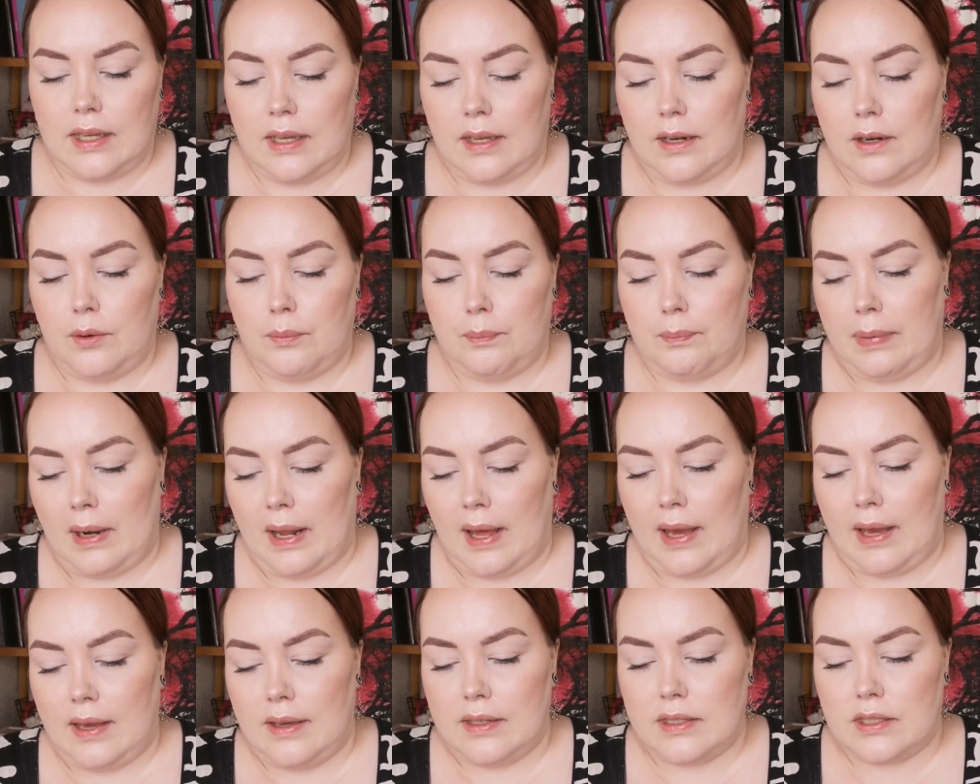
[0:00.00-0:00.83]
in
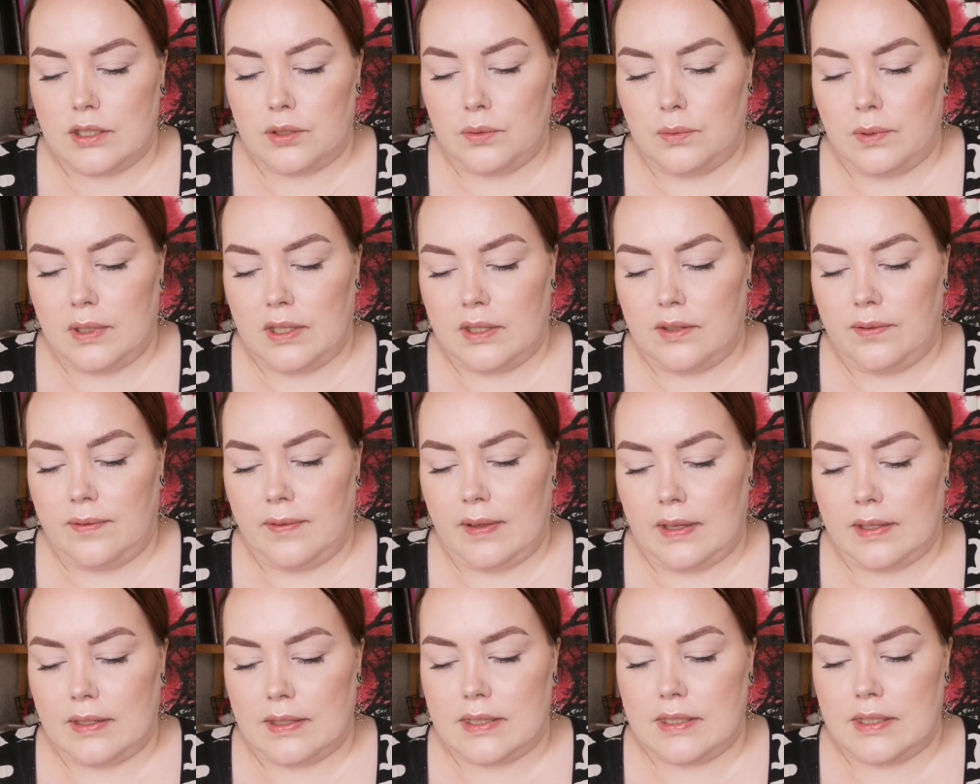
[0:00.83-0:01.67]
place with
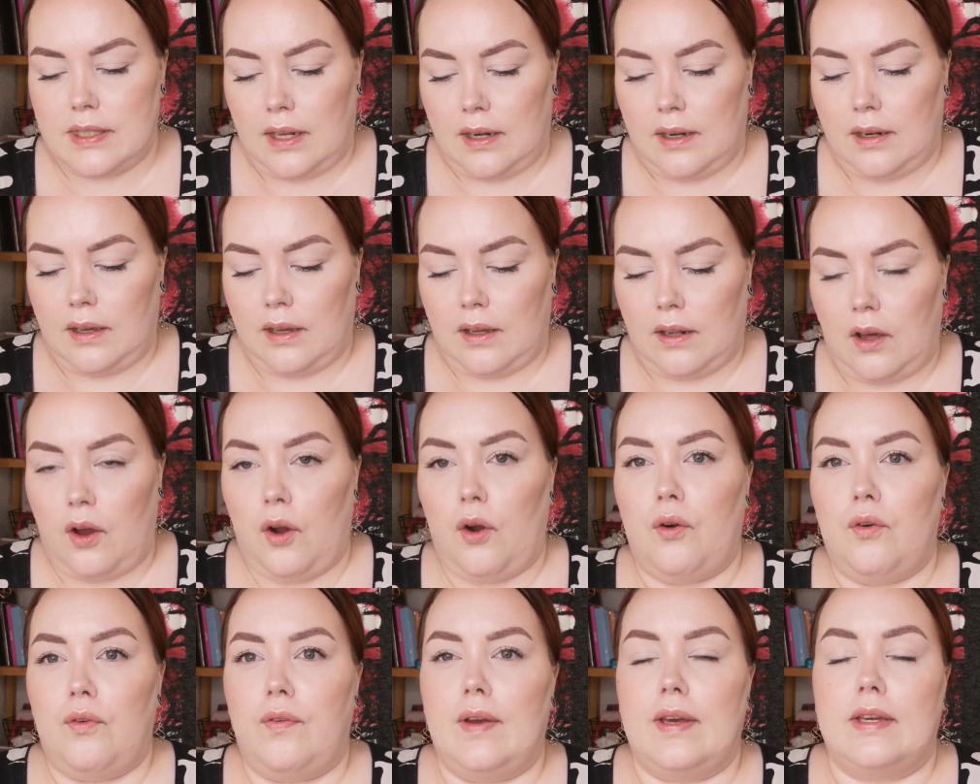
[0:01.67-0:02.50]
Fix and
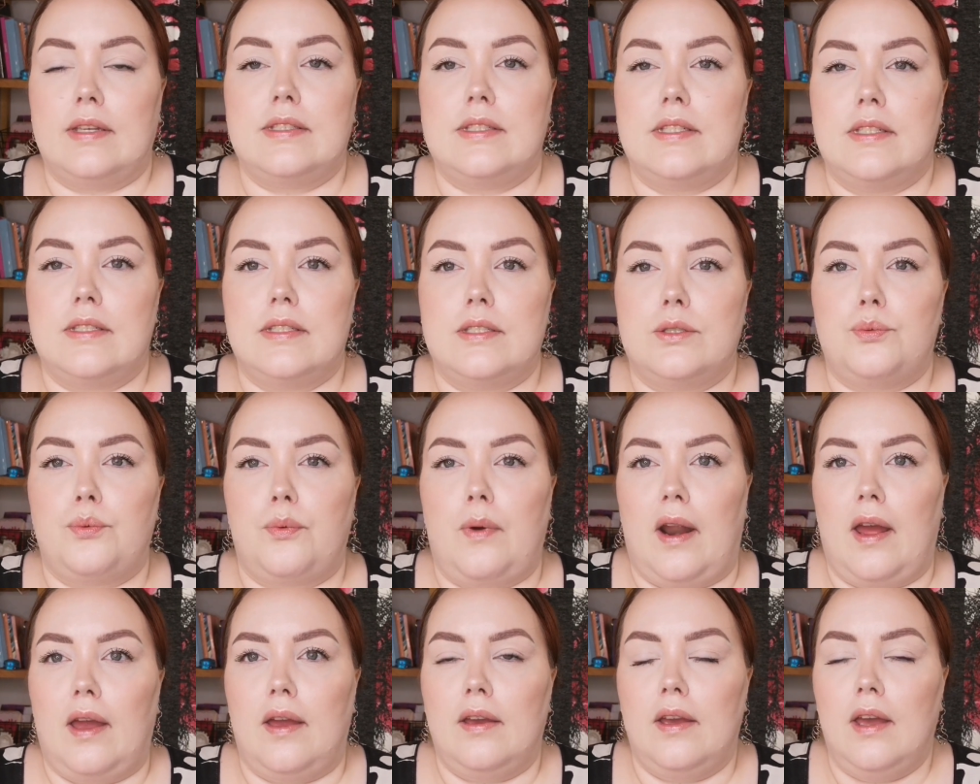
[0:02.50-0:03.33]
Glow fixing
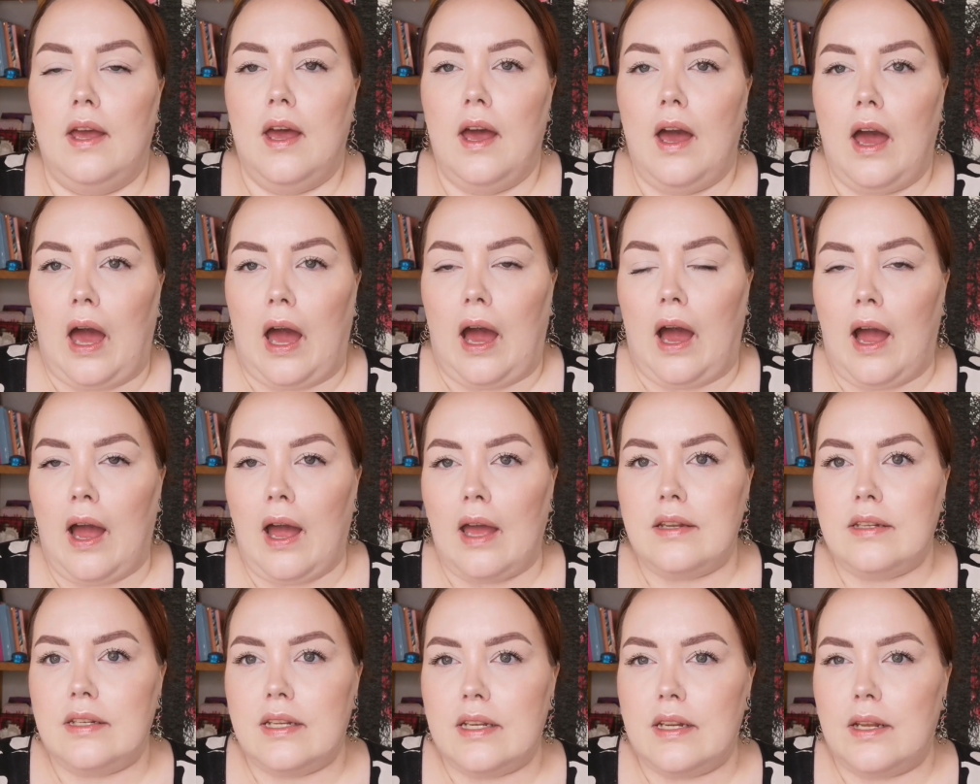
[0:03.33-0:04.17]
spray.
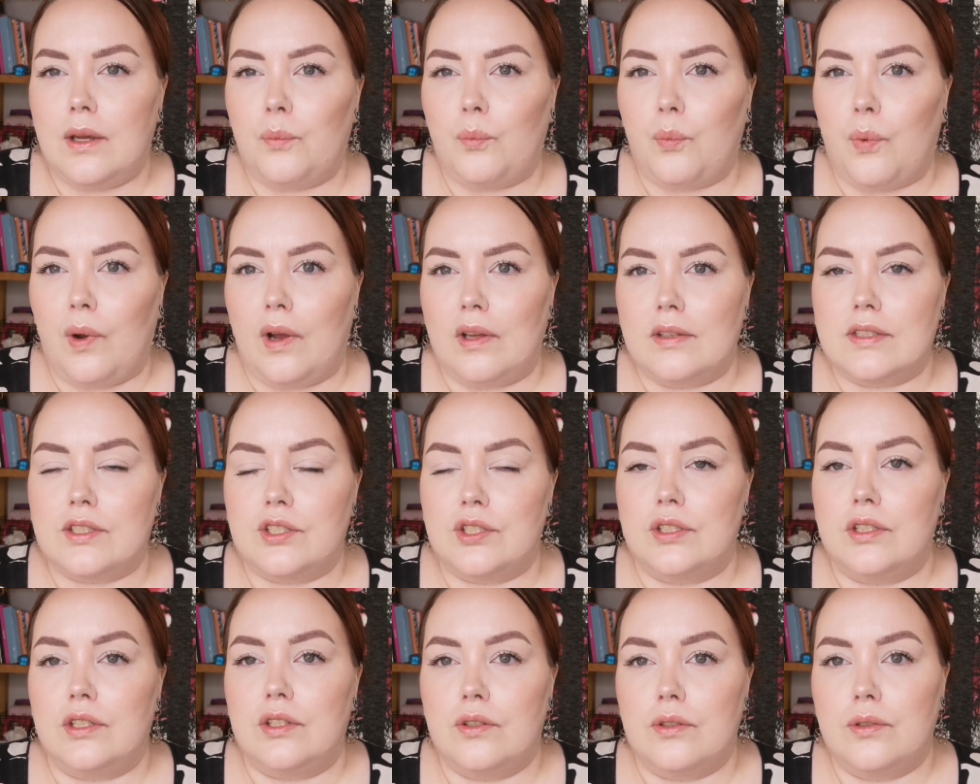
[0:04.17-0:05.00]
I didn't want
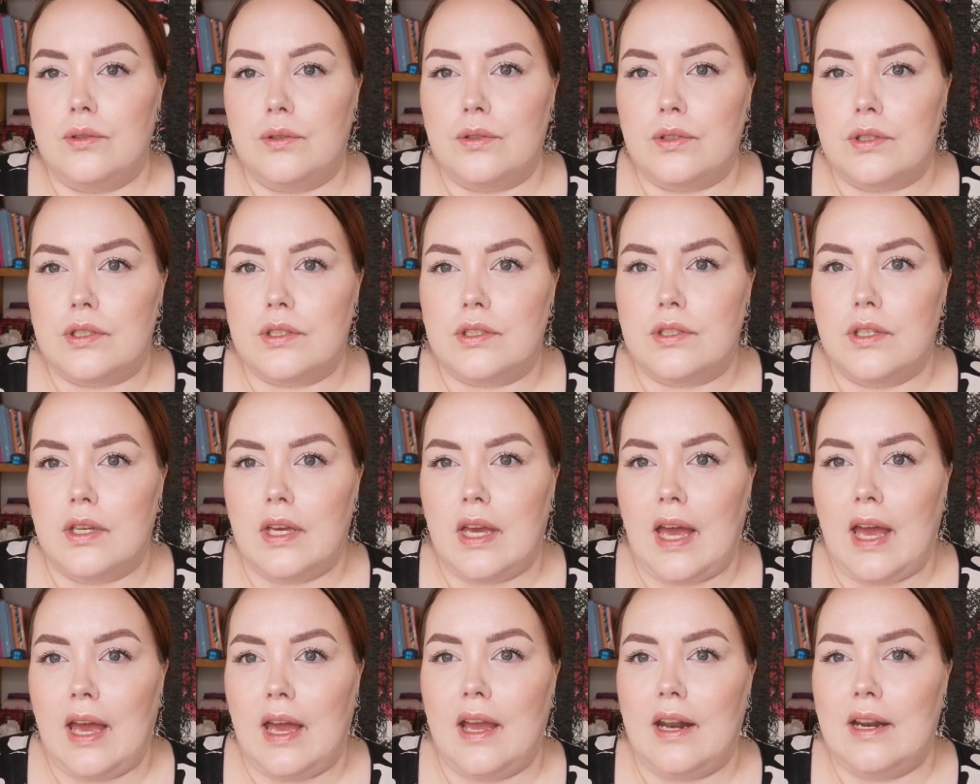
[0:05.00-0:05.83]
to use
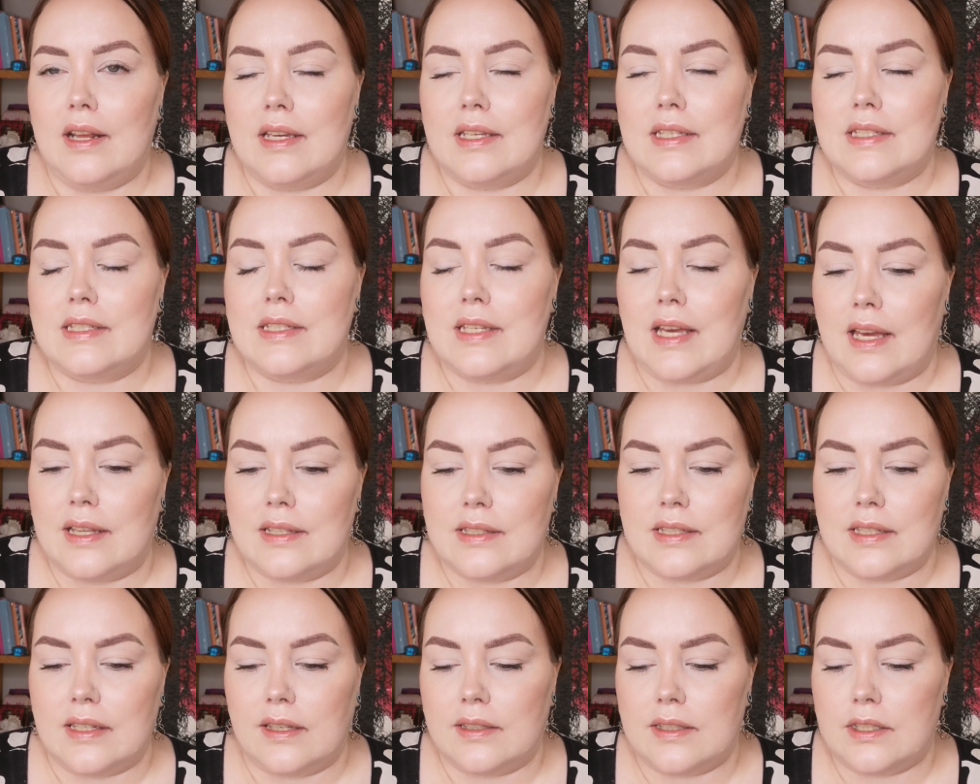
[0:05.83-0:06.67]
any
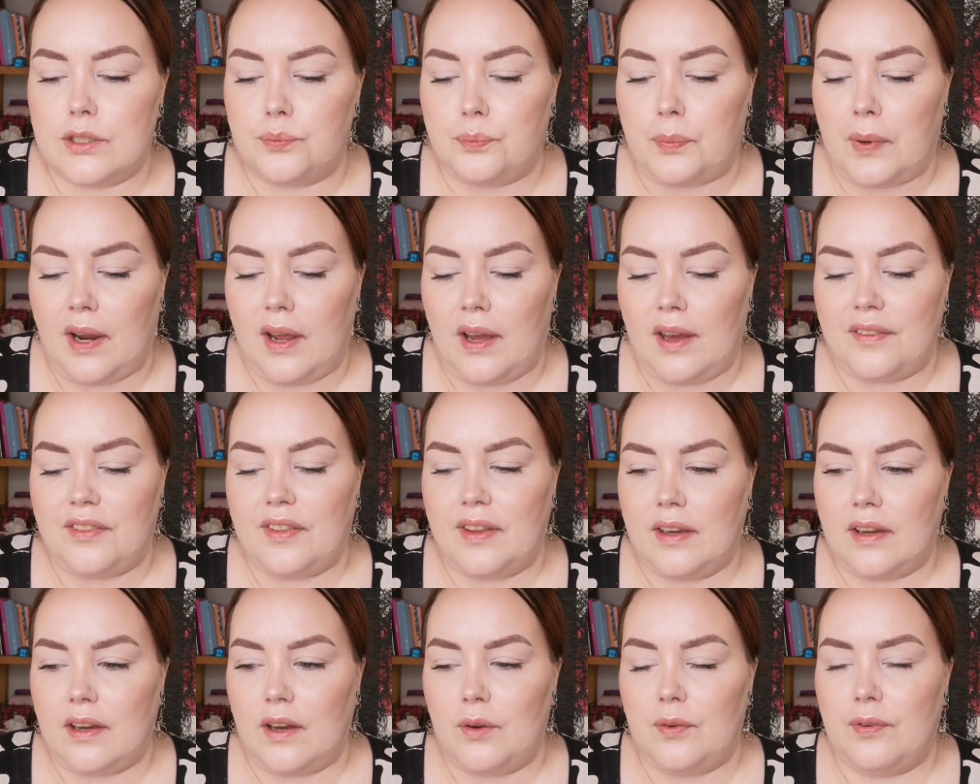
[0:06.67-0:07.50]
setting spray. I
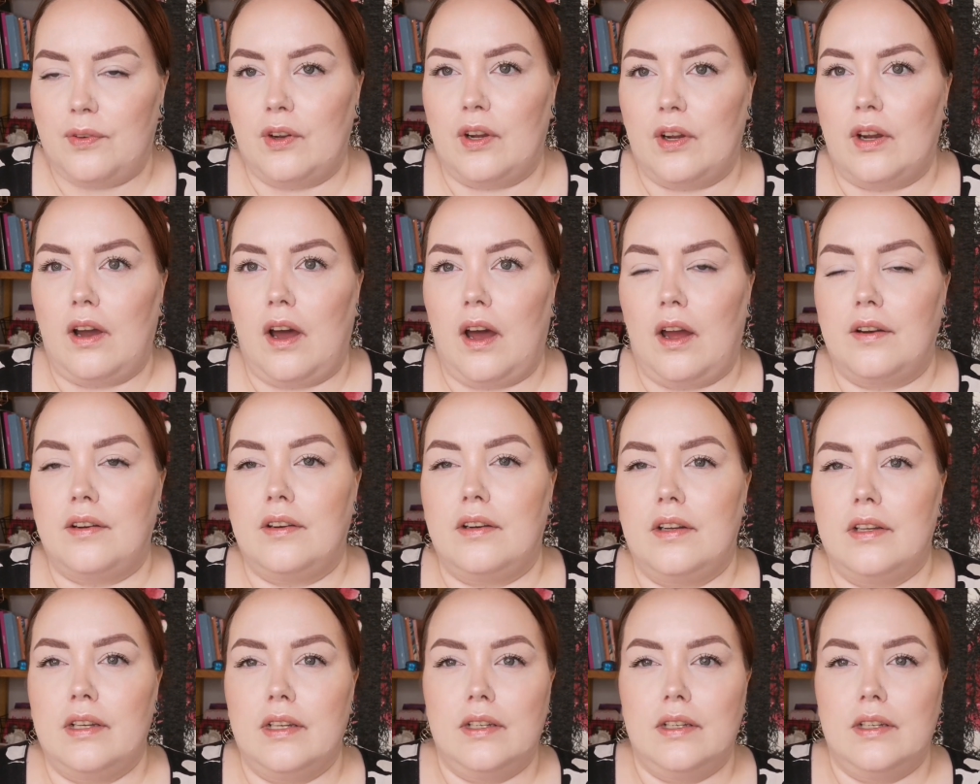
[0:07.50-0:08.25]
think I forgot